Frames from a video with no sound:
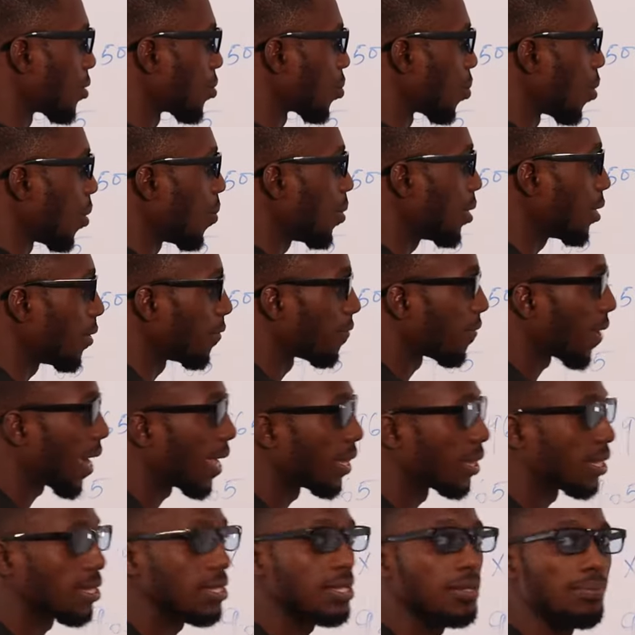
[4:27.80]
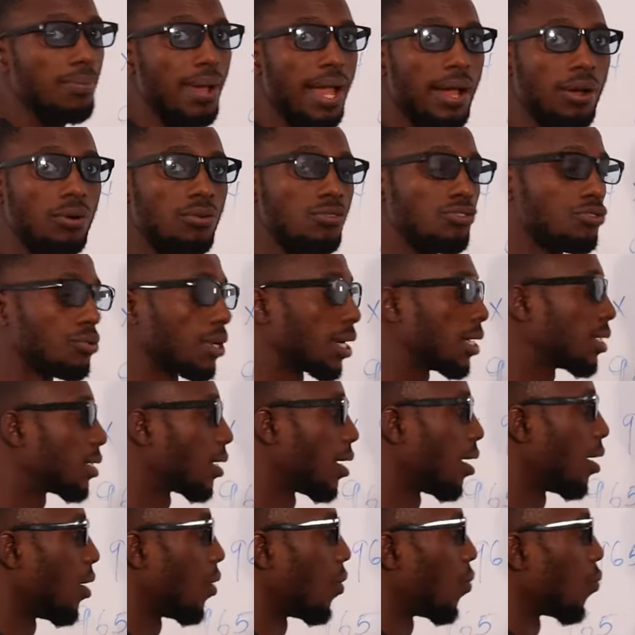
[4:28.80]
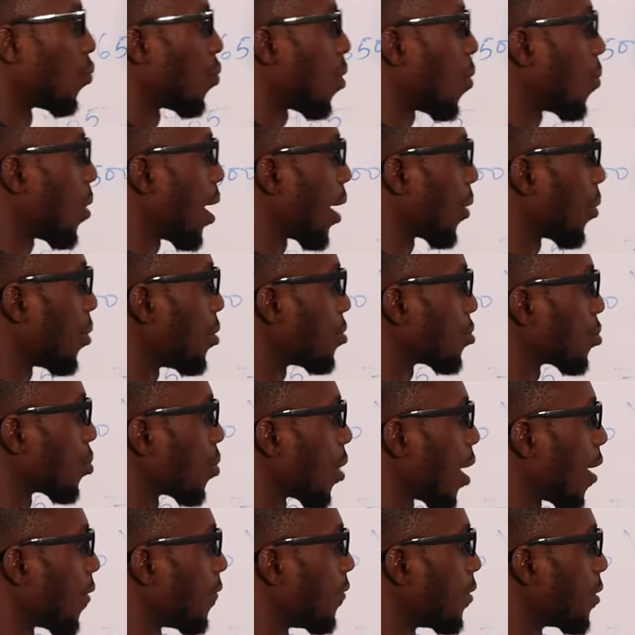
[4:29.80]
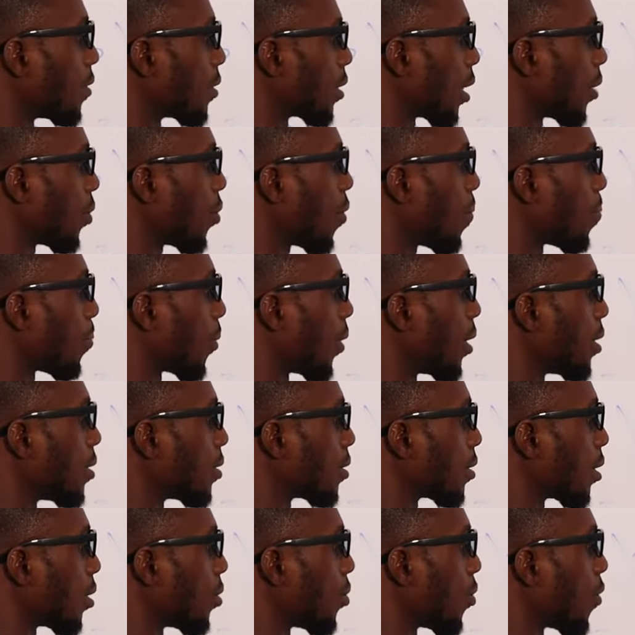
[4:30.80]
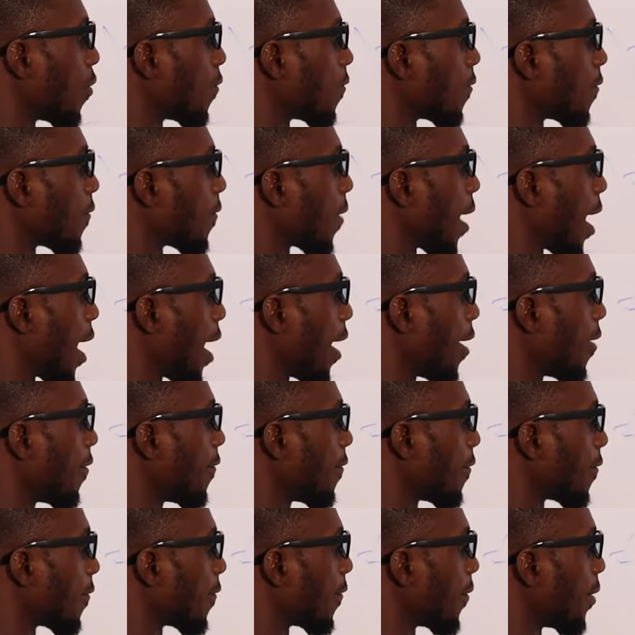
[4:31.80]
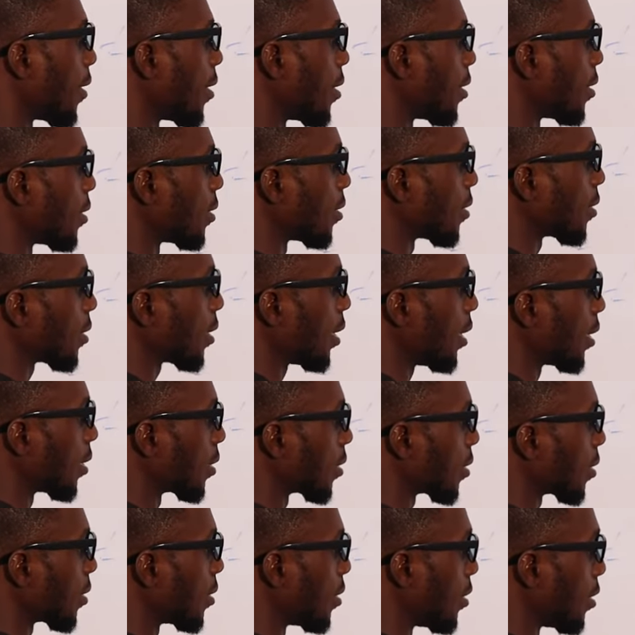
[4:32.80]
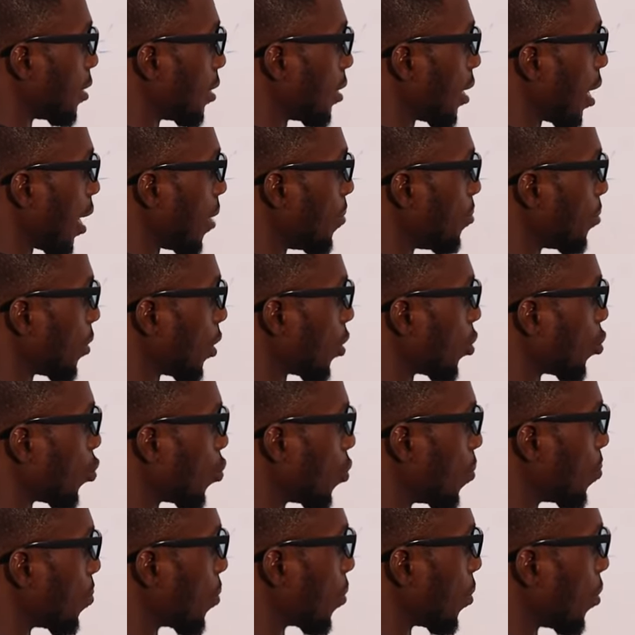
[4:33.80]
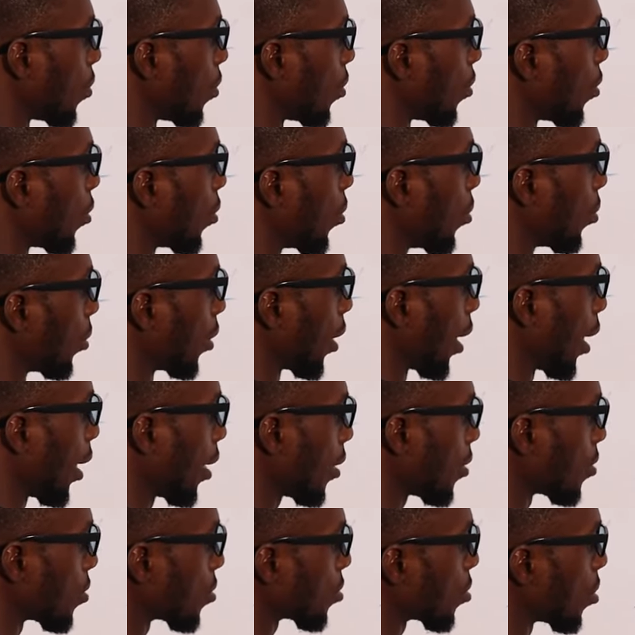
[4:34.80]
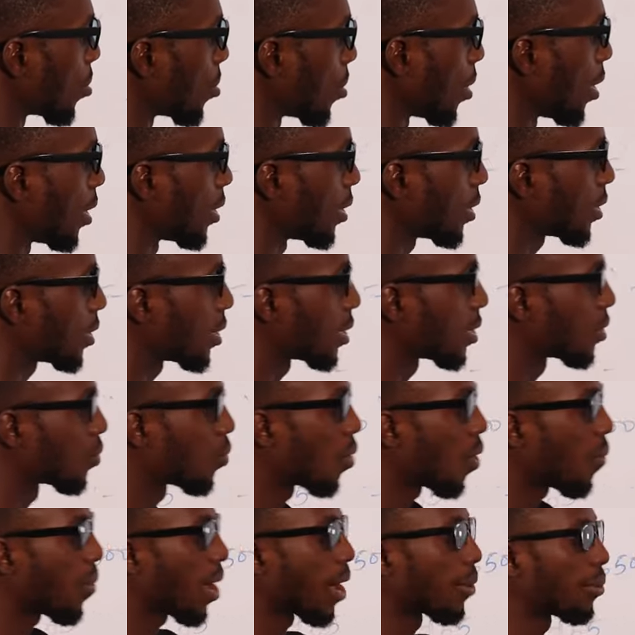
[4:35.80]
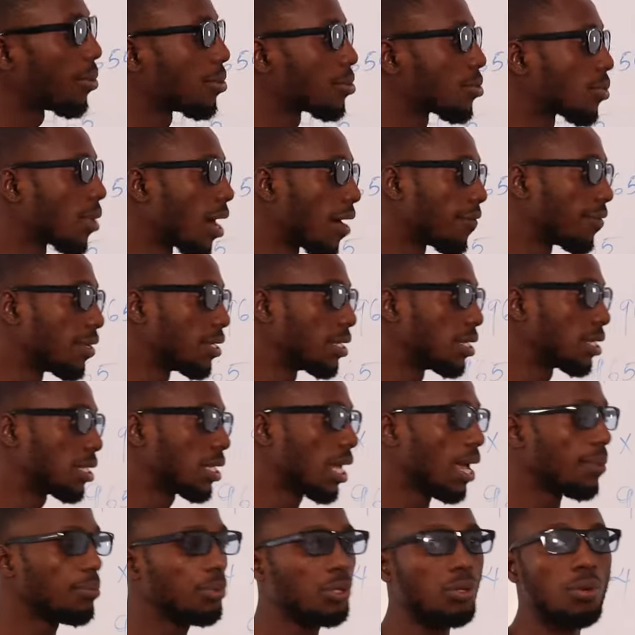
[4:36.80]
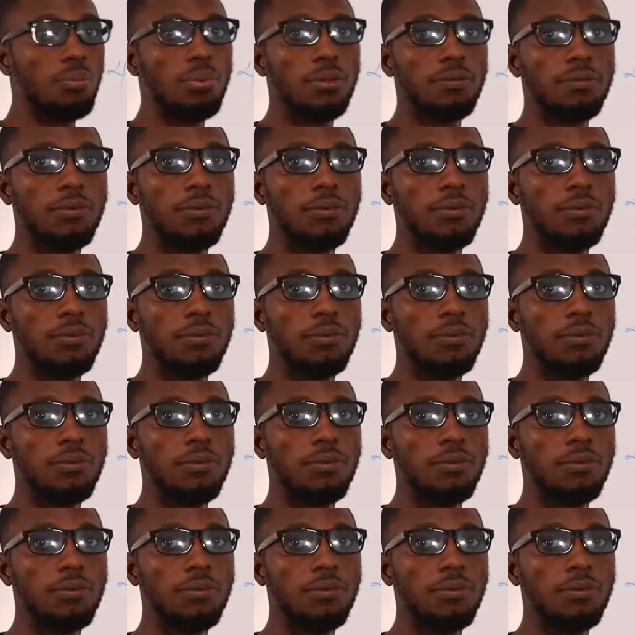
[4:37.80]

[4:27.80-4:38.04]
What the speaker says: So when we divide this by 100, what we are going to have is 0.056 dm cube. Okay, so this is what we are going to have in dm cube.